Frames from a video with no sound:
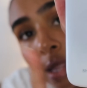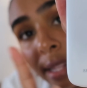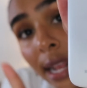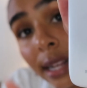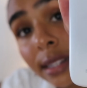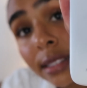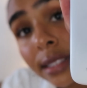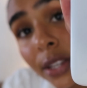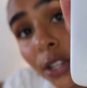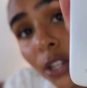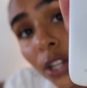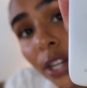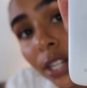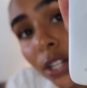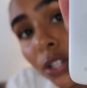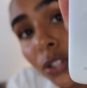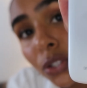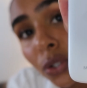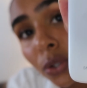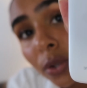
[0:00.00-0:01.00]
Next thing you're going
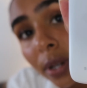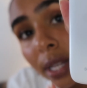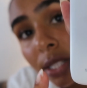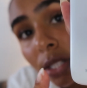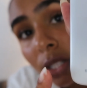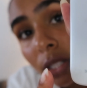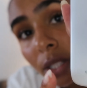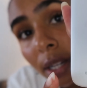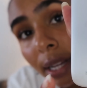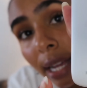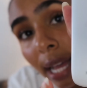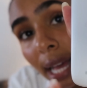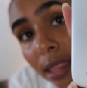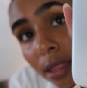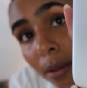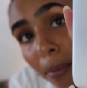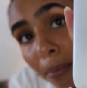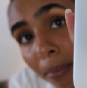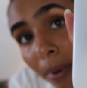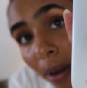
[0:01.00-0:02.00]
to do is look
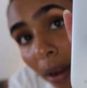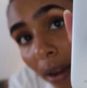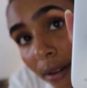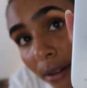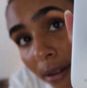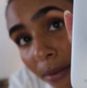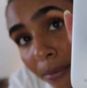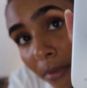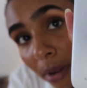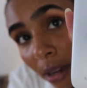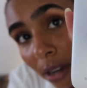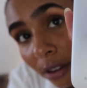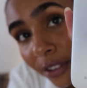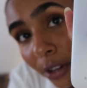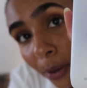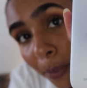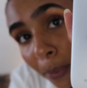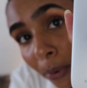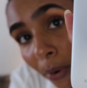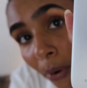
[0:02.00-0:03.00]
at the bottom of
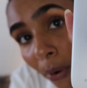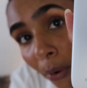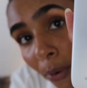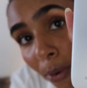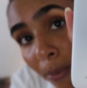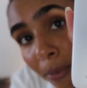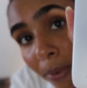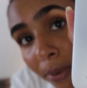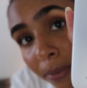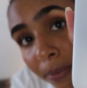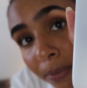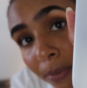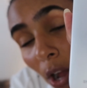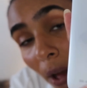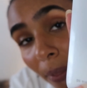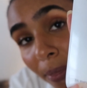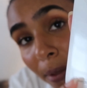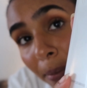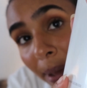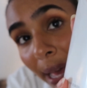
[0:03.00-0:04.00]
your probe
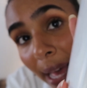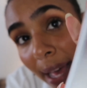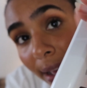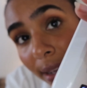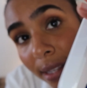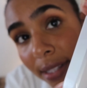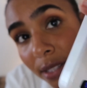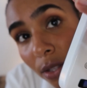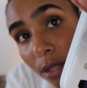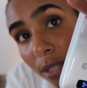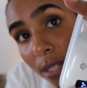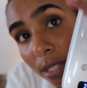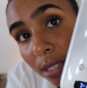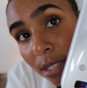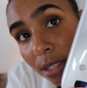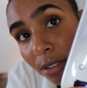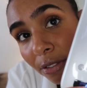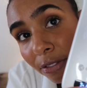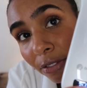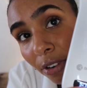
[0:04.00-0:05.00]
on the back. So this
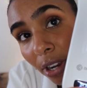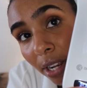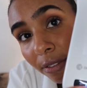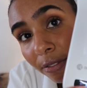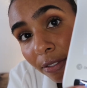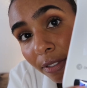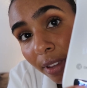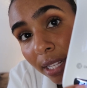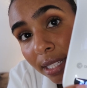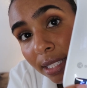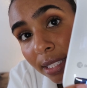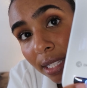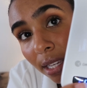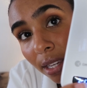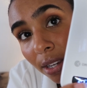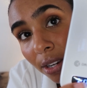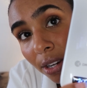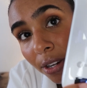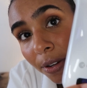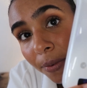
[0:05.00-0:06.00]
is the front face
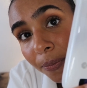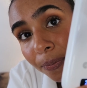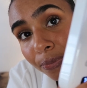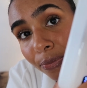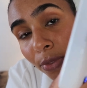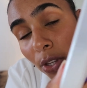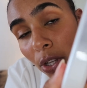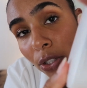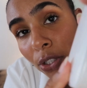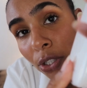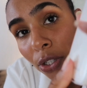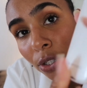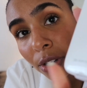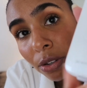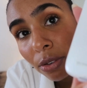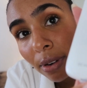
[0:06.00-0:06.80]
here. Turn it